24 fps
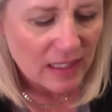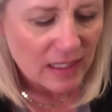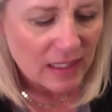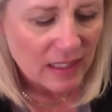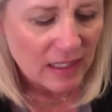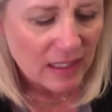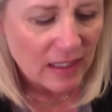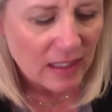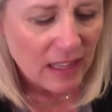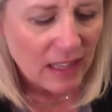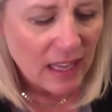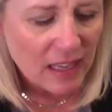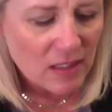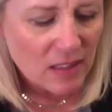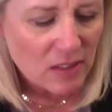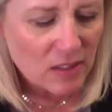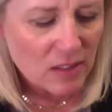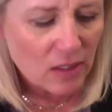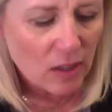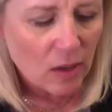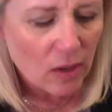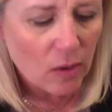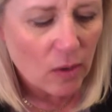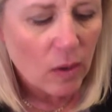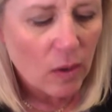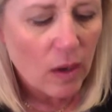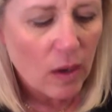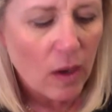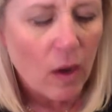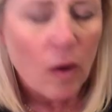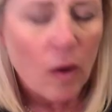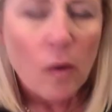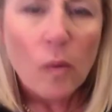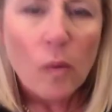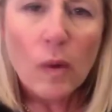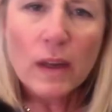Okay, so
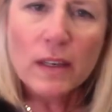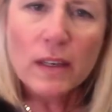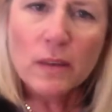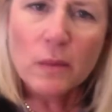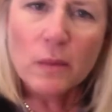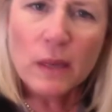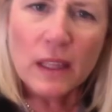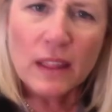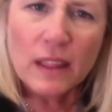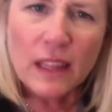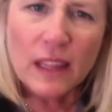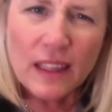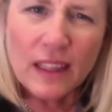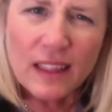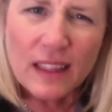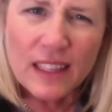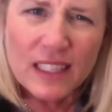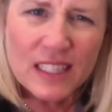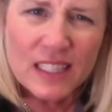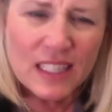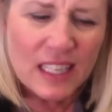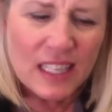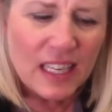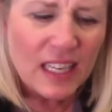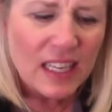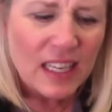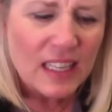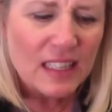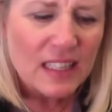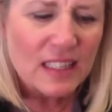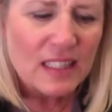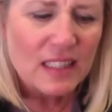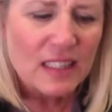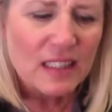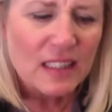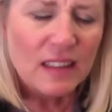what do we think this is?
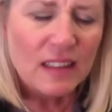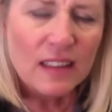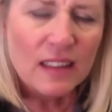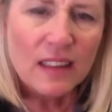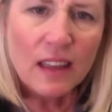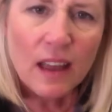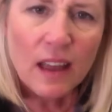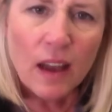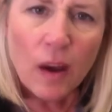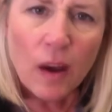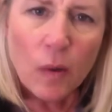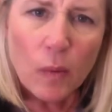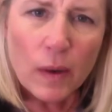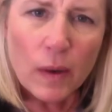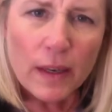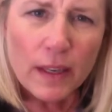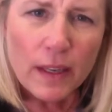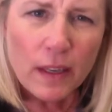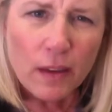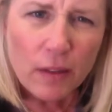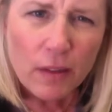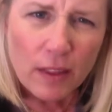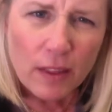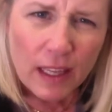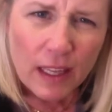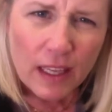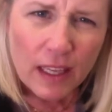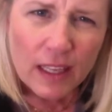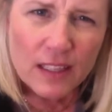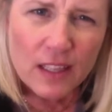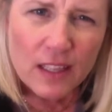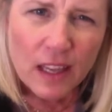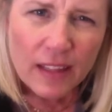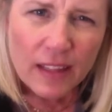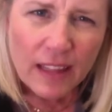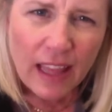What do you think is on
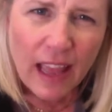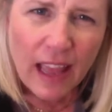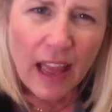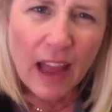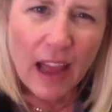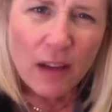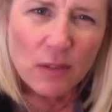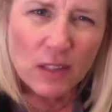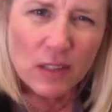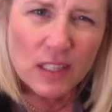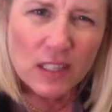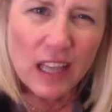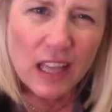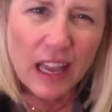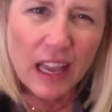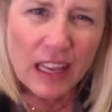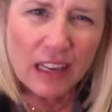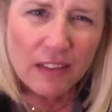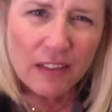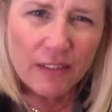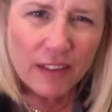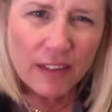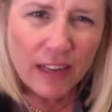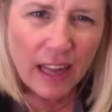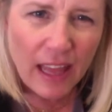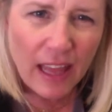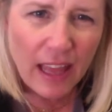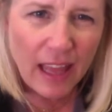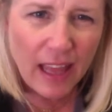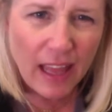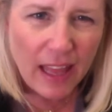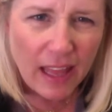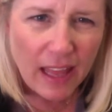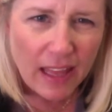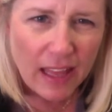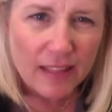the outside of an
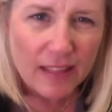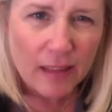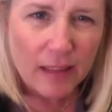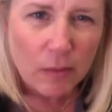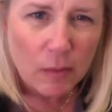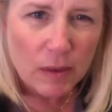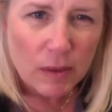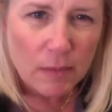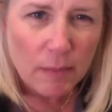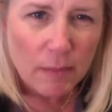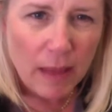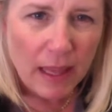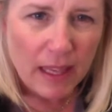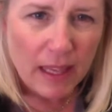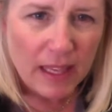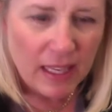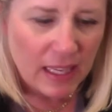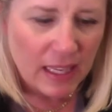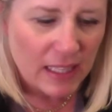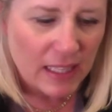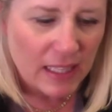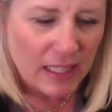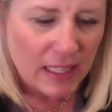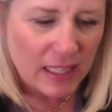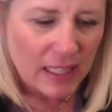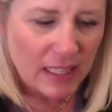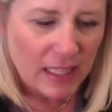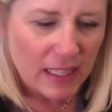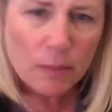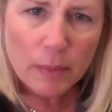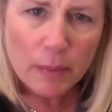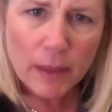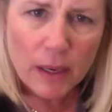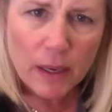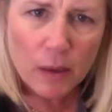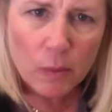egg that would make it disappear
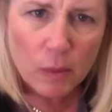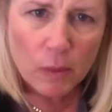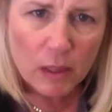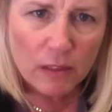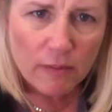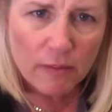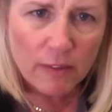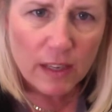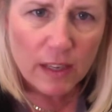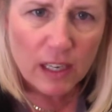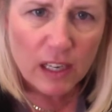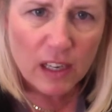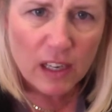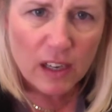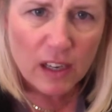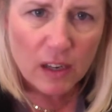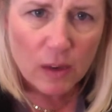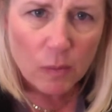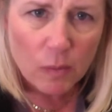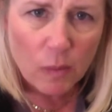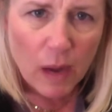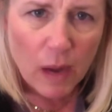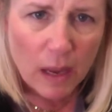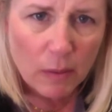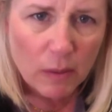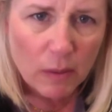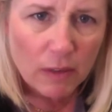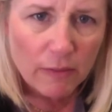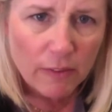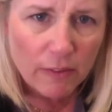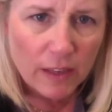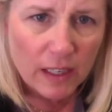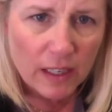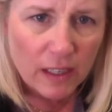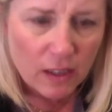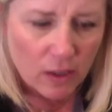with vinegar? Why would
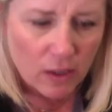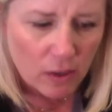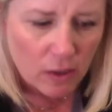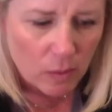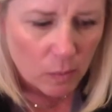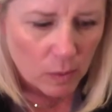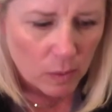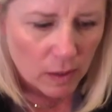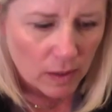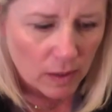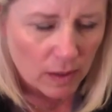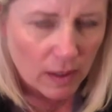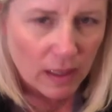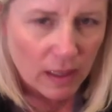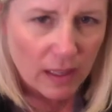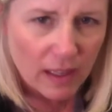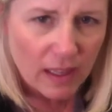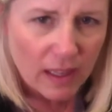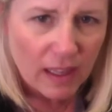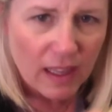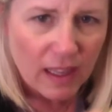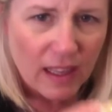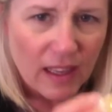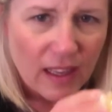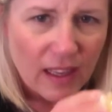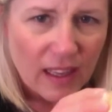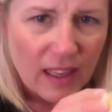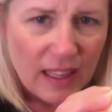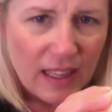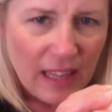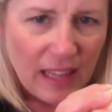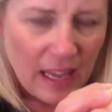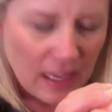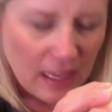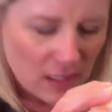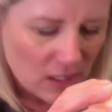vinegar work? Okay,
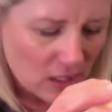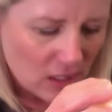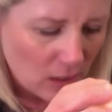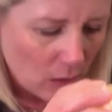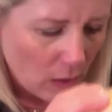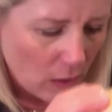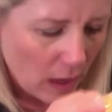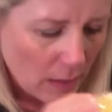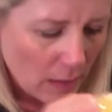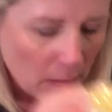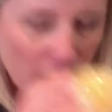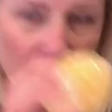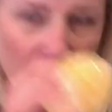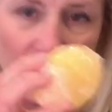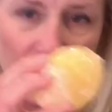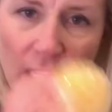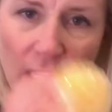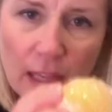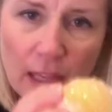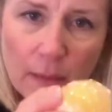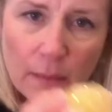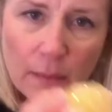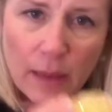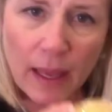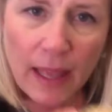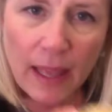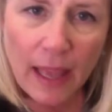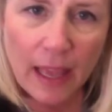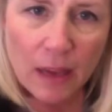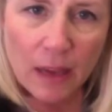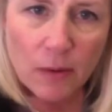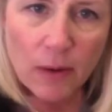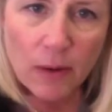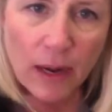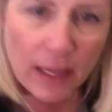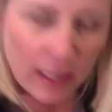so I'm going to keep my egg right
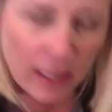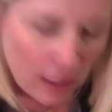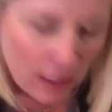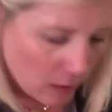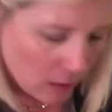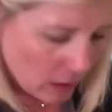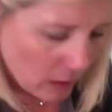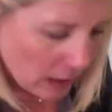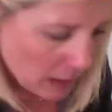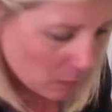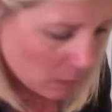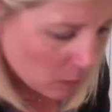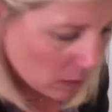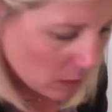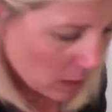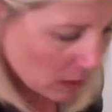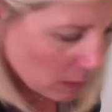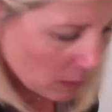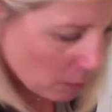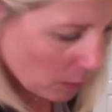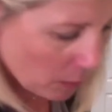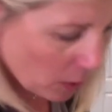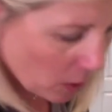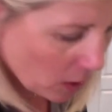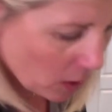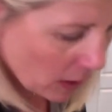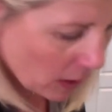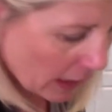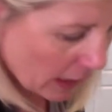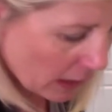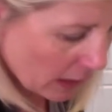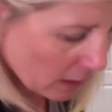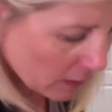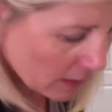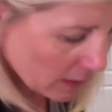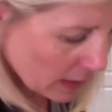here, and we're going to pull out
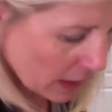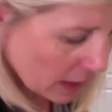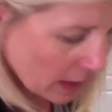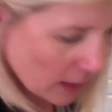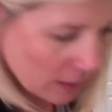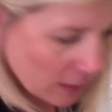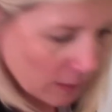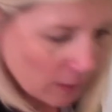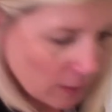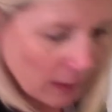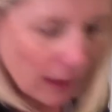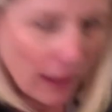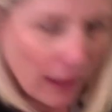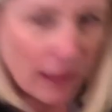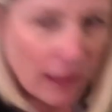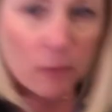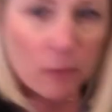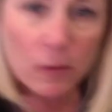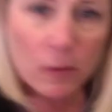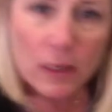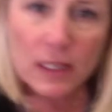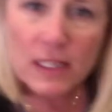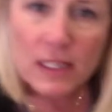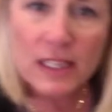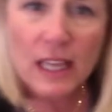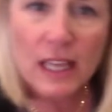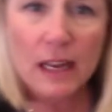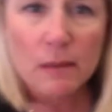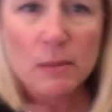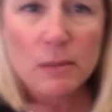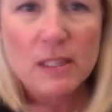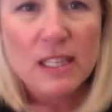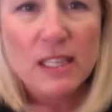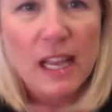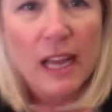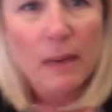the other egg, and we're going to set them
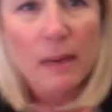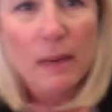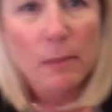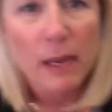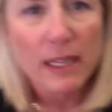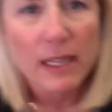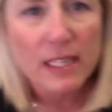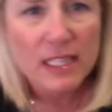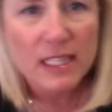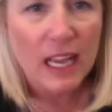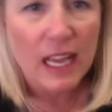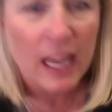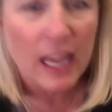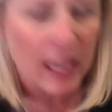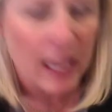side by side.